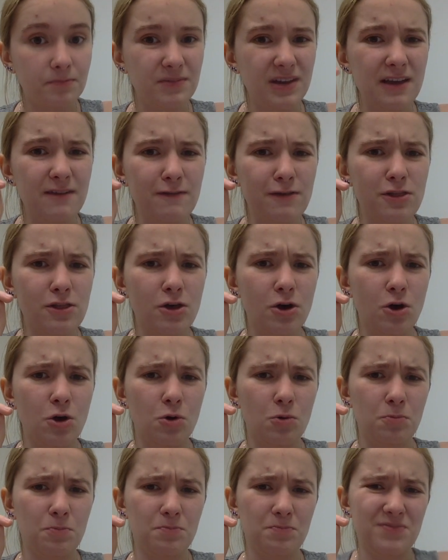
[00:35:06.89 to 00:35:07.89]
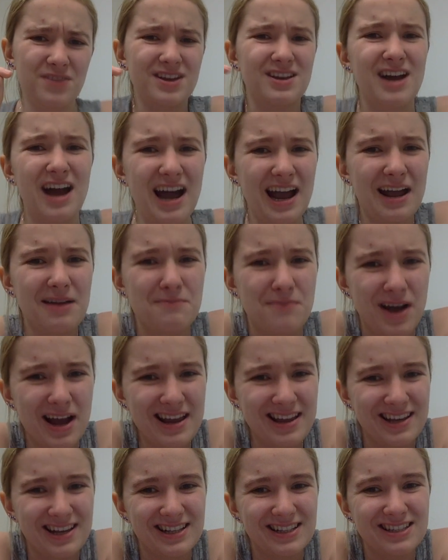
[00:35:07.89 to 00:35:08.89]
Even though the guy
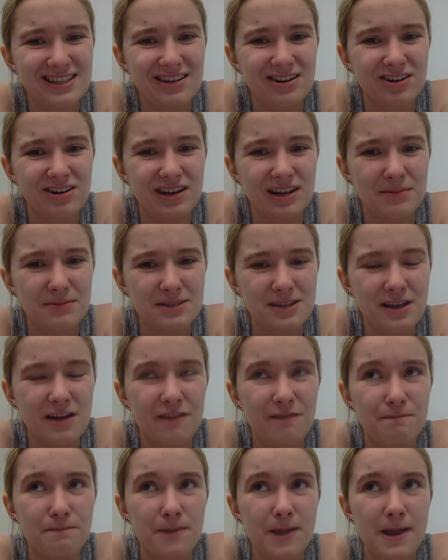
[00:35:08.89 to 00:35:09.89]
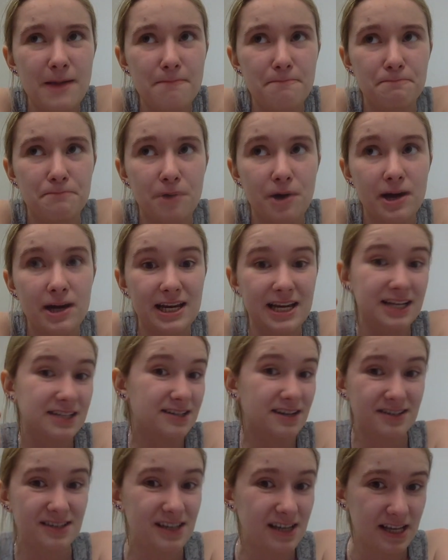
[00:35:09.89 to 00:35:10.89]
might consider himself B, but he
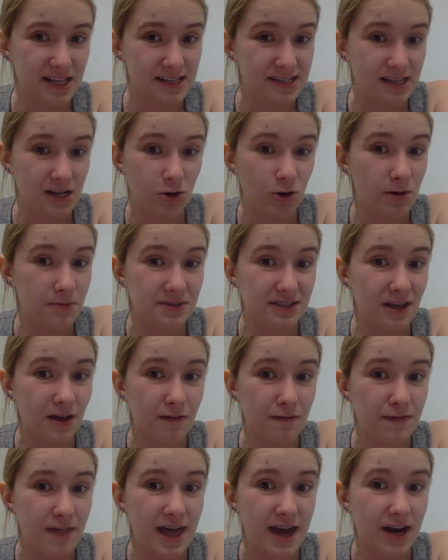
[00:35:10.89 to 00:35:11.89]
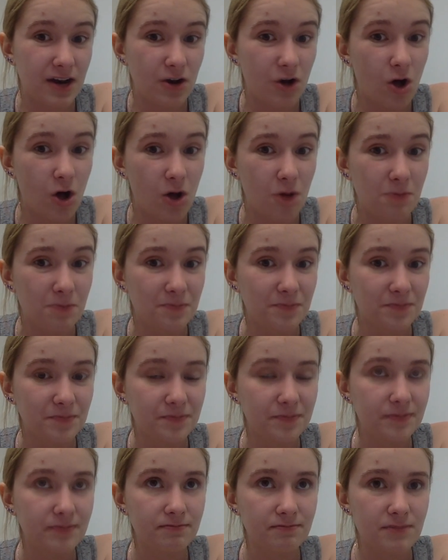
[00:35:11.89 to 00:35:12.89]
doesn't consider himself that at all
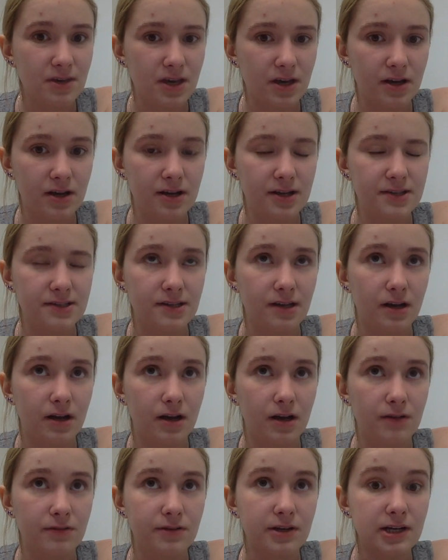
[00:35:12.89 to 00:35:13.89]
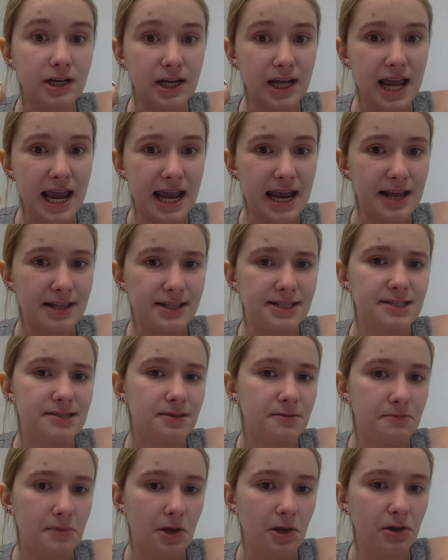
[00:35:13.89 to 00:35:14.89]
because of a
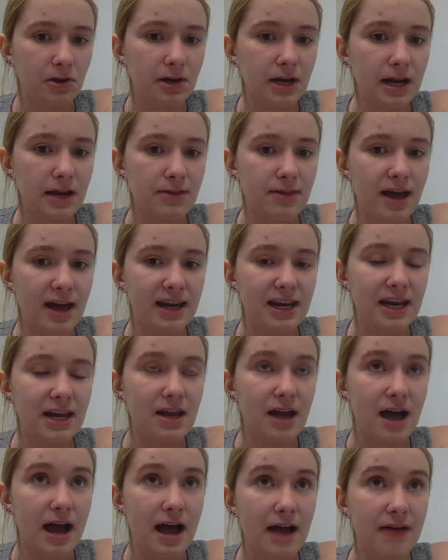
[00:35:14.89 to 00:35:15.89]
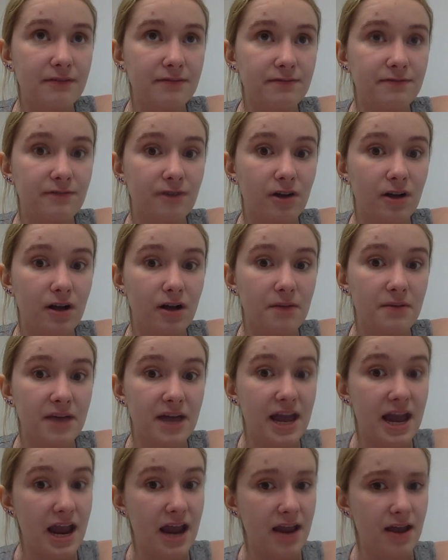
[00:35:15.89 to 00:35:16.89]
disability that he got from
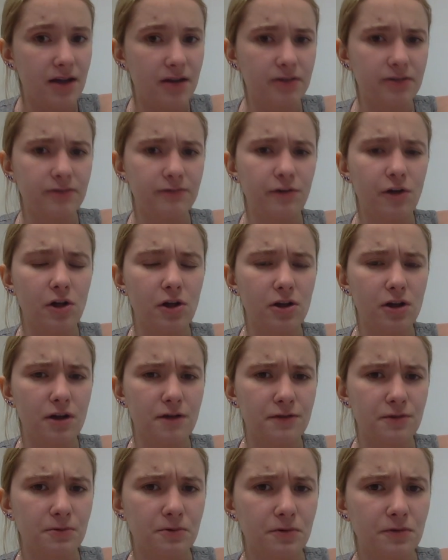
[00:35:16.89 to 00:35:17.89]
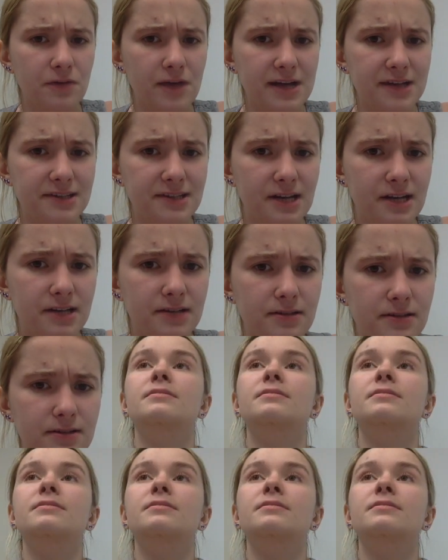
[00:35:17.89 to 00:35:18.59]
a falling off the roof accident.